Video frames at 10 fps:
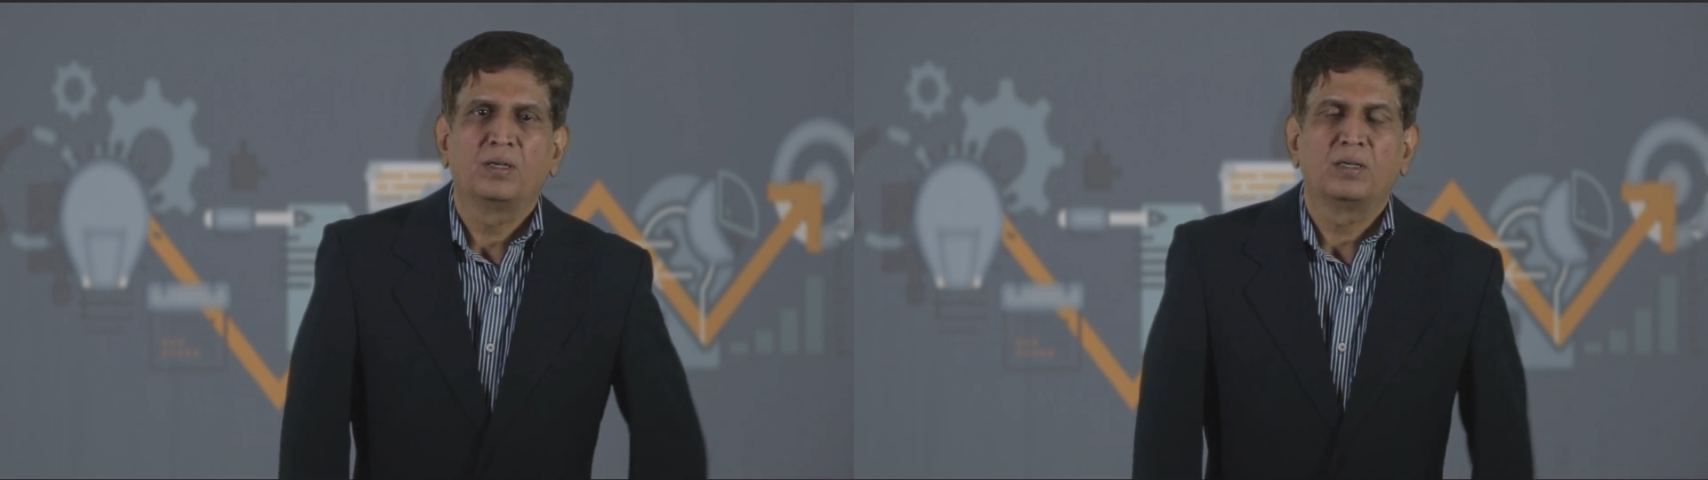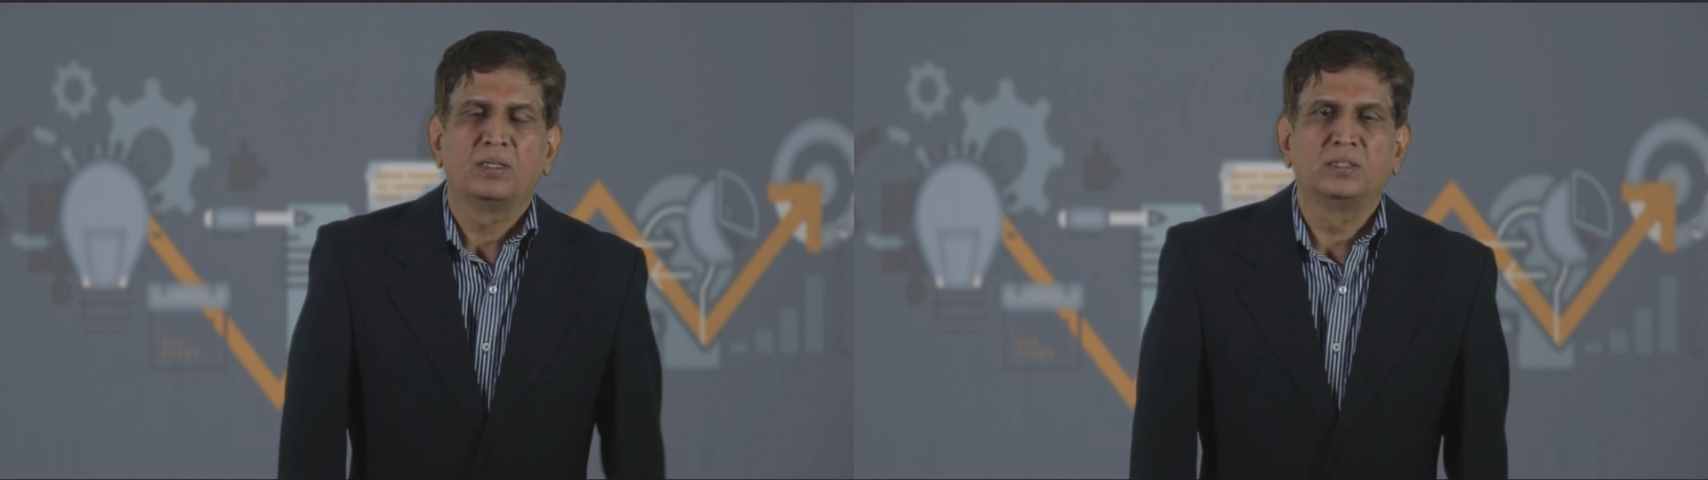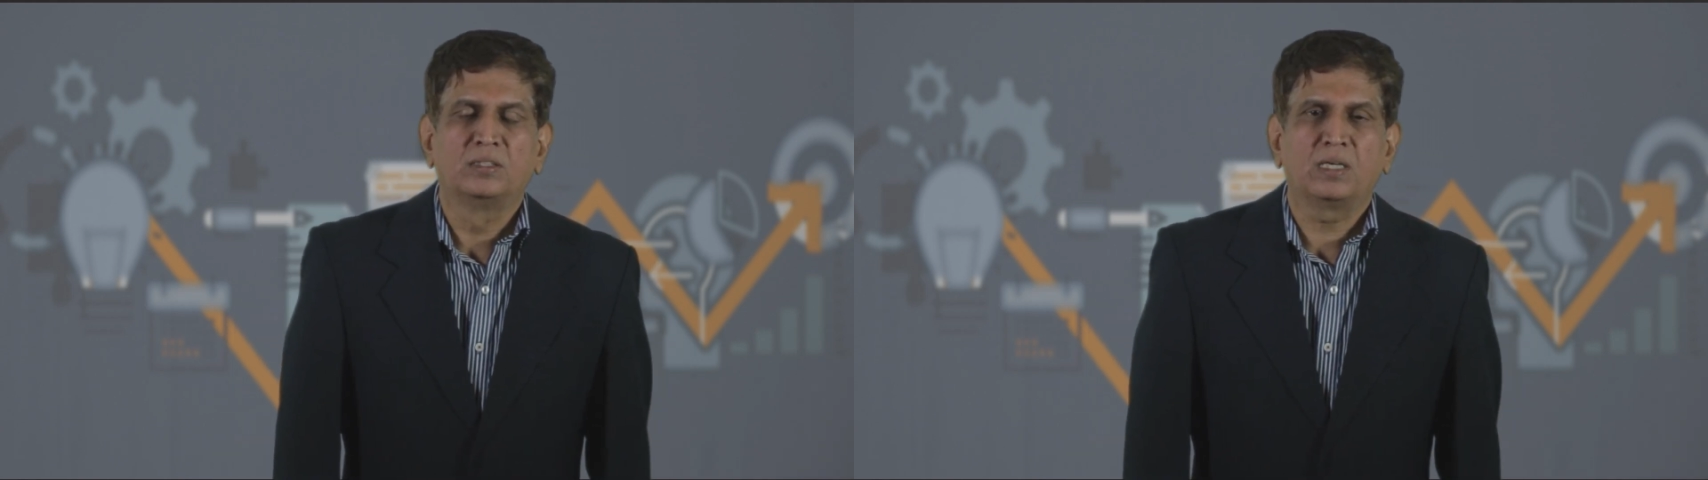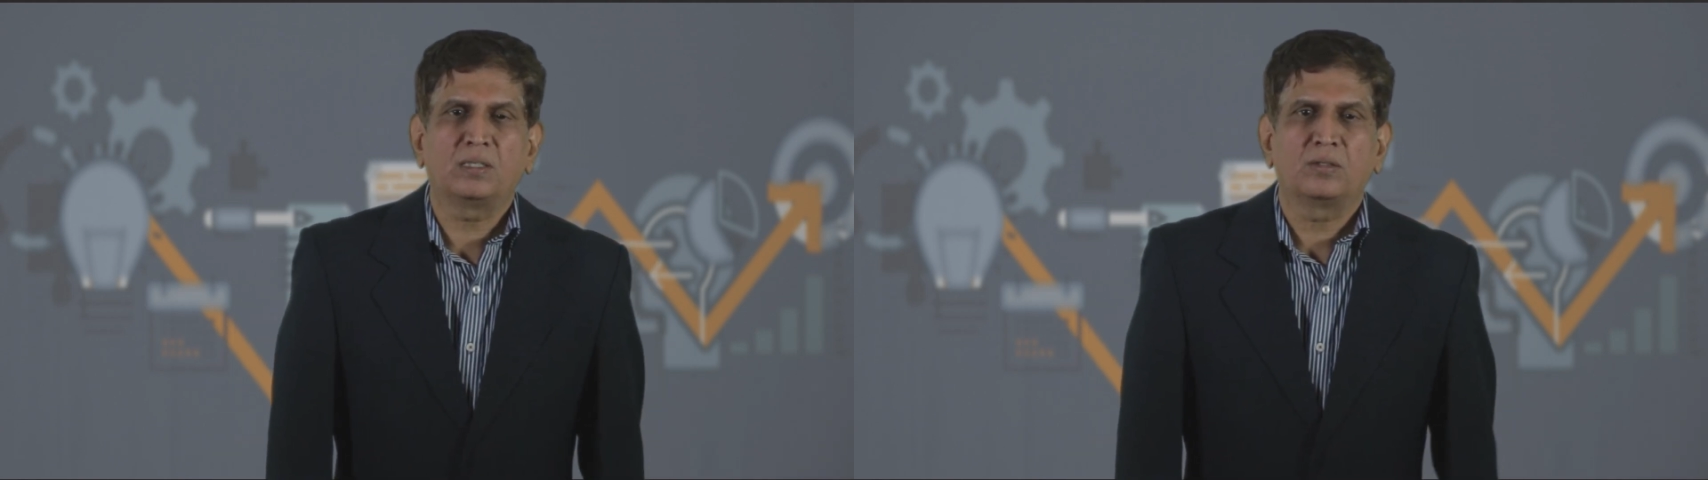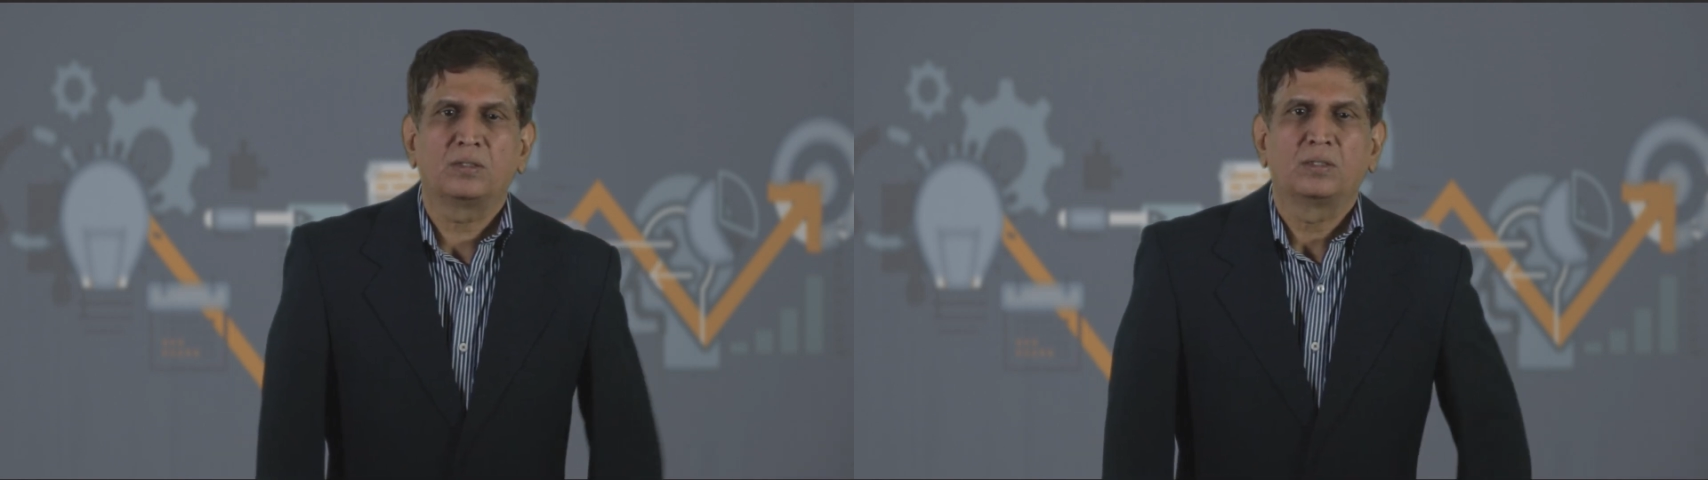Is
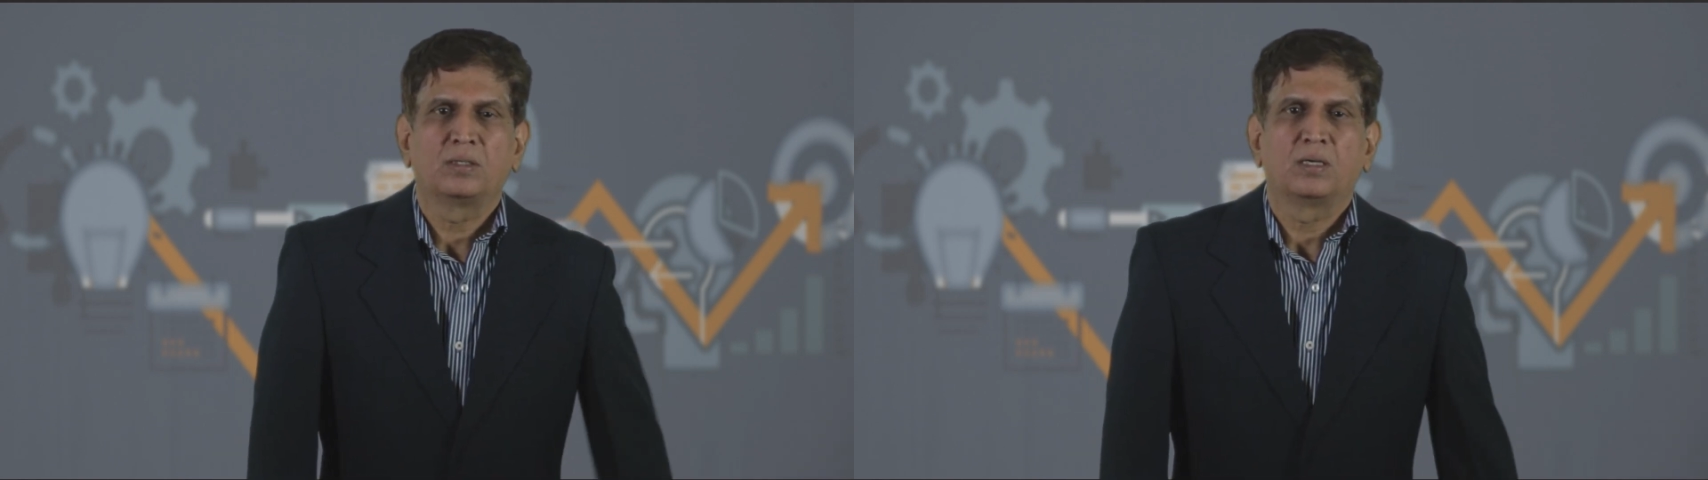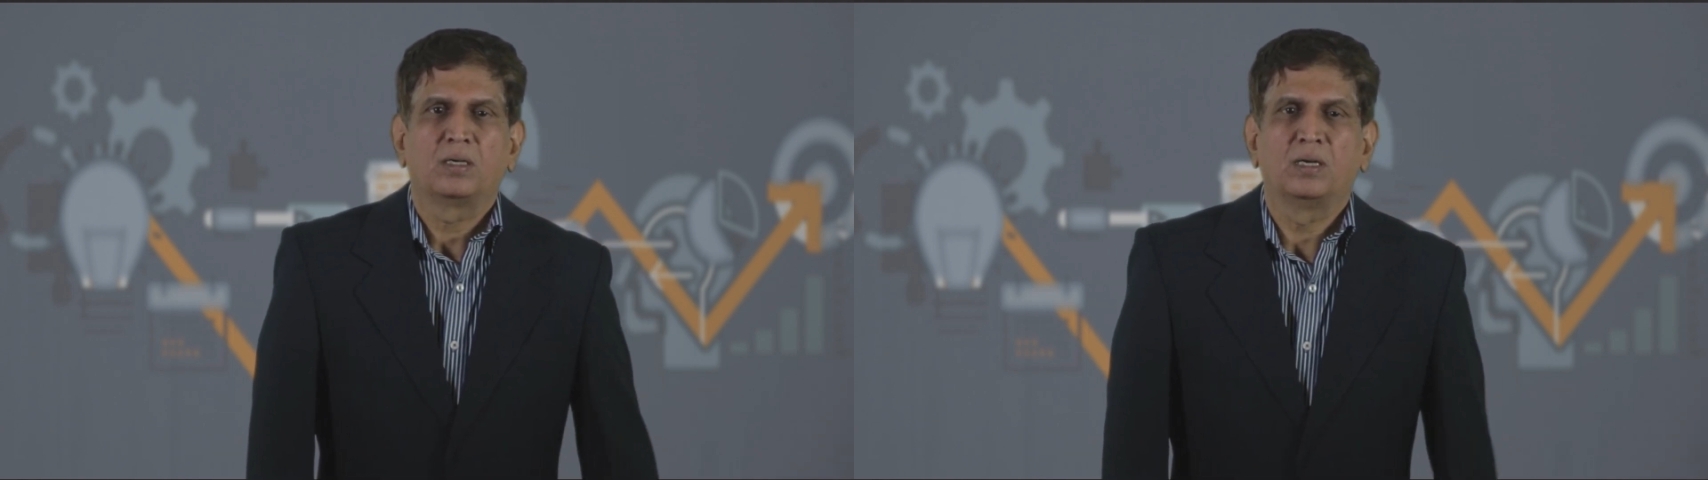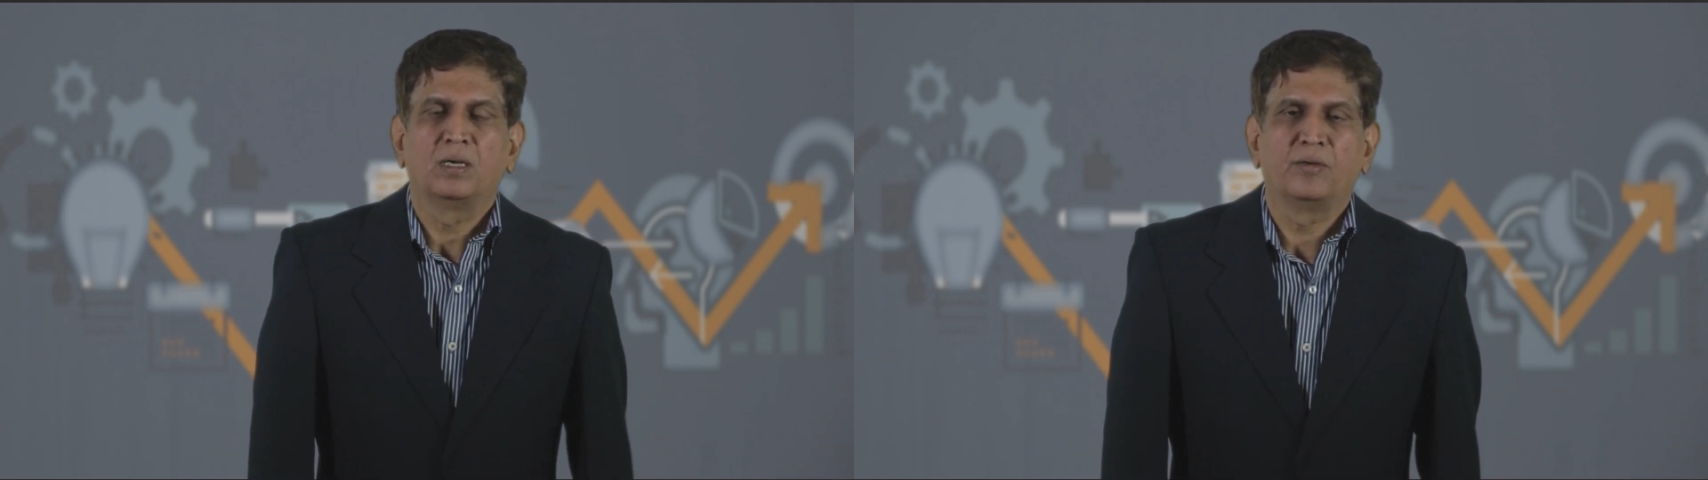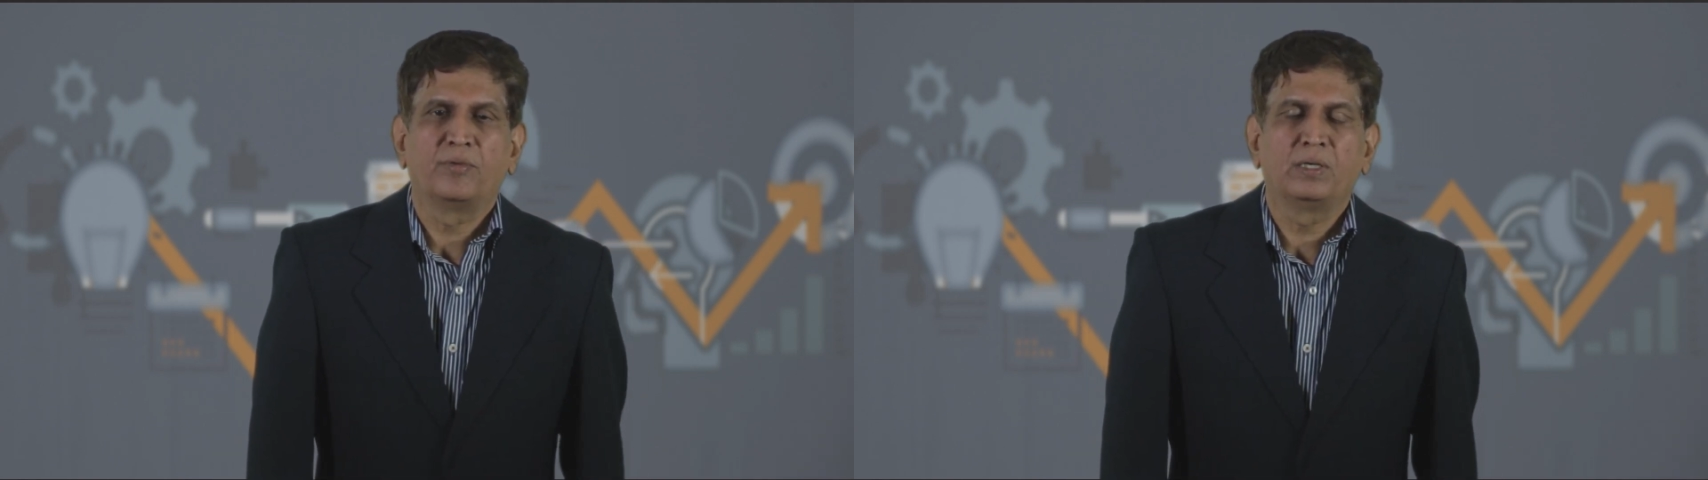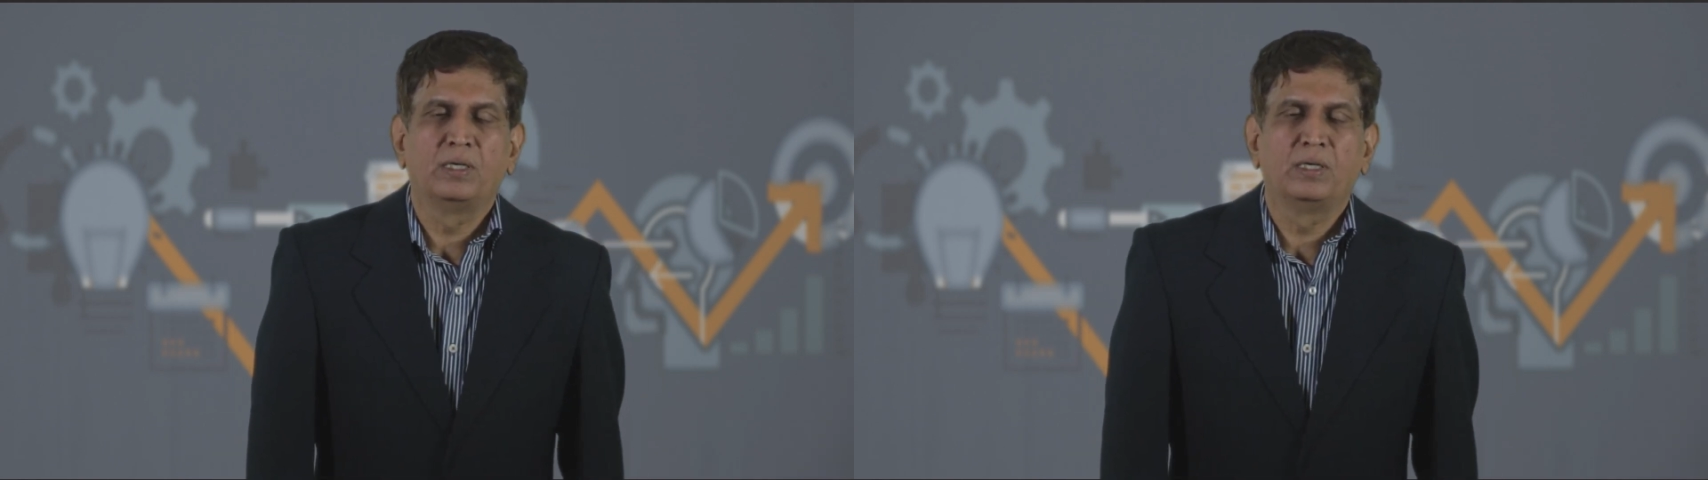that very